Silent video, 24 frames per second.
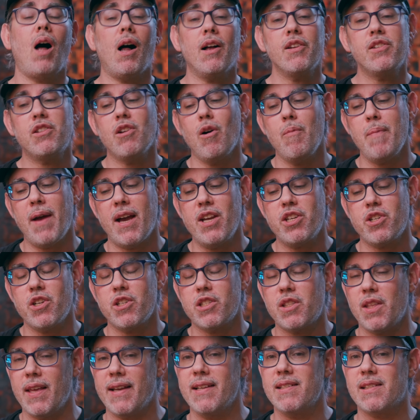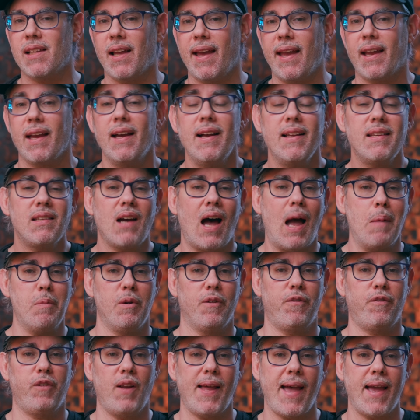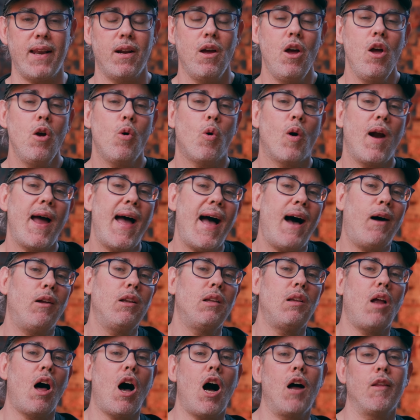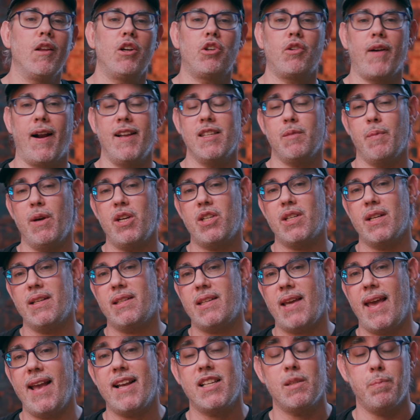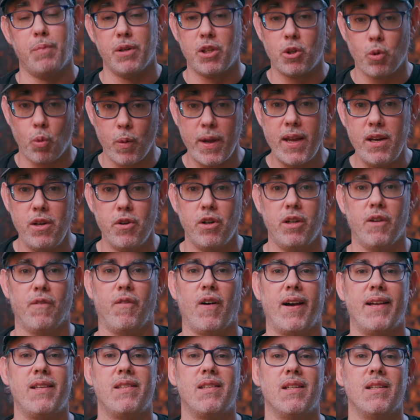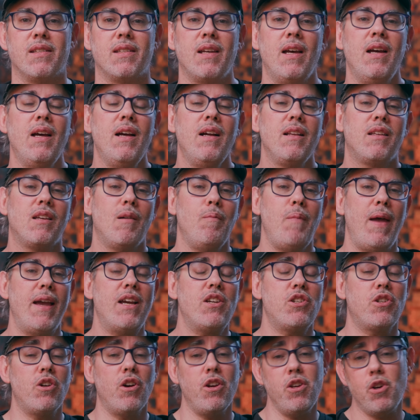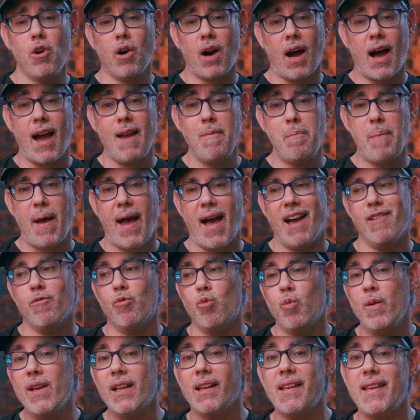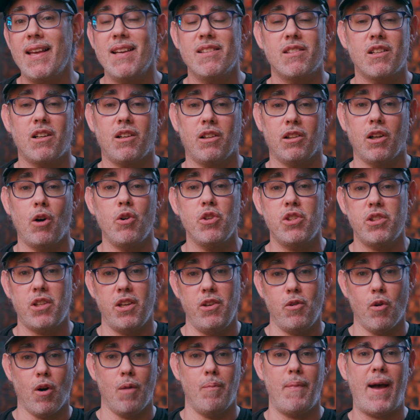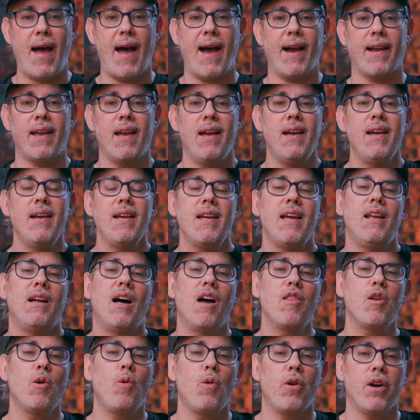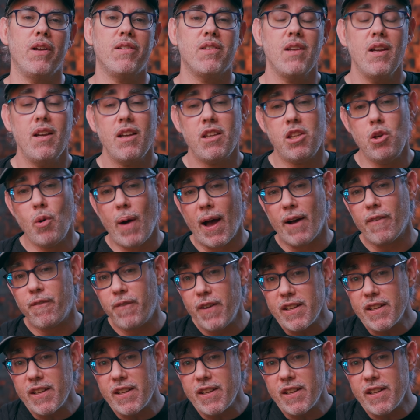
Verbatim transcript: also measures things like time of flight or how long the transmission takes between your devices to make sure your iPad really is close to your Mac. In other words, you have